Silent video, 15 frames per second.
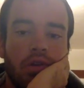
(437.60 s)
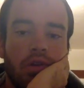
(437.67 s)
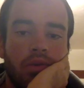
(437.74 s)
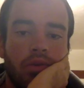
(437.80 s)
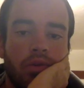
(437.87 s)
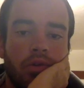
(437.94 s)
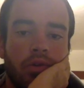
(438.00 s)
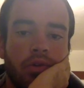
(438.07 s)

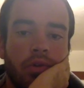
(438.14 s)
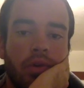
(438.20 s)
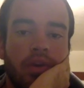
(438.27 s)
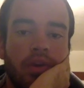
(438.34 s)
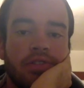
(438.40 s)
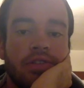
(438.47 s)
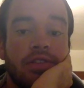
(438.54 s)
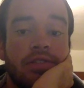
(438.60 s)
record your
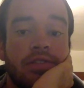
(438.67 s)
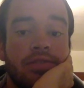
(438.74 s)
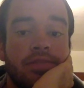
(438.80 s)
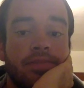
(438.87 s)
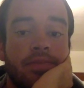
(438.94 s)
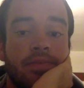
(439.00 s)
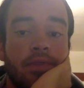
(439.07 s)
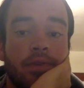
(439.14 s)
process.
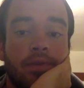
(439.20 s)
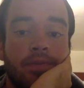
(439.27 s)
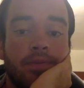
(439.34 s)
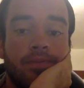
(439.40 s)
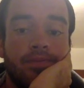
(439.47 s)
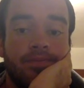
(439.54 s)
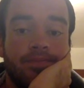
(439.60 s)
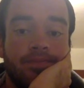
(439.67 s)
So
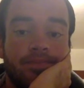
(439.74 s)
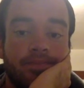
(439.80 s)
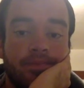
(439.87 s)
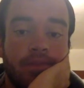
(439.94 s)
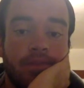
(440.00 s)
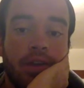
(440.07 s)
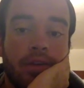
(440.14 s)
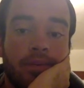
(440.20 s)

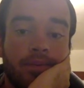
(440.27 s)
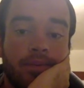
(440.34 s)
yeah.